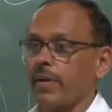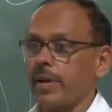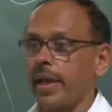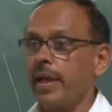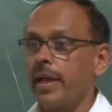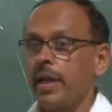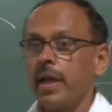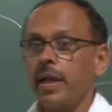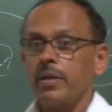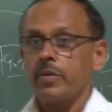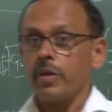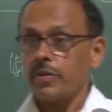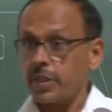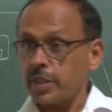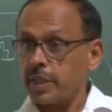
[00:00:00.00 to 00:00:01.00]
Okay.
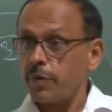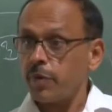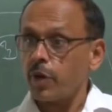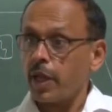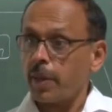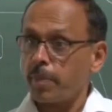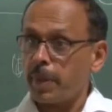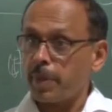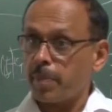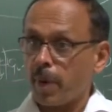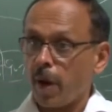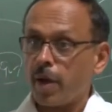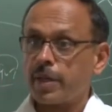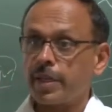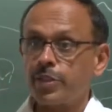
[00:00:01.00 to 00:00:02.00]
So, 64 MB
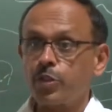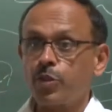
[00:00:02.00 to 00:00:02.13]
block is